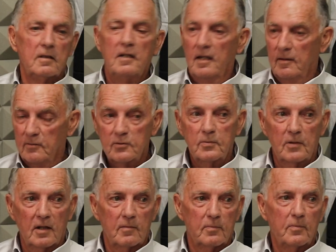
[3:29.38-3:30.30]
Yeah, it was
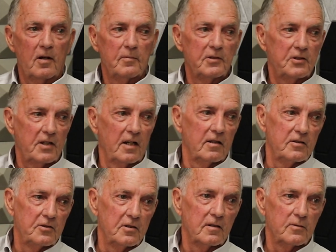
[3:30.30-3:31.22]
Palm Beach County
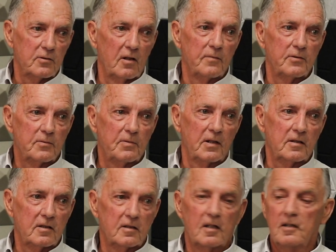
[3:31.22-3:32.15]
Sheriff's Office back
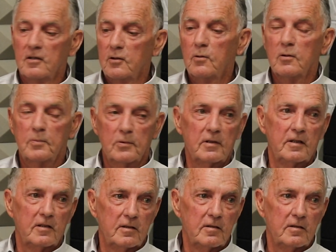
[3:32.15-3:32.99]
then, unincorporated.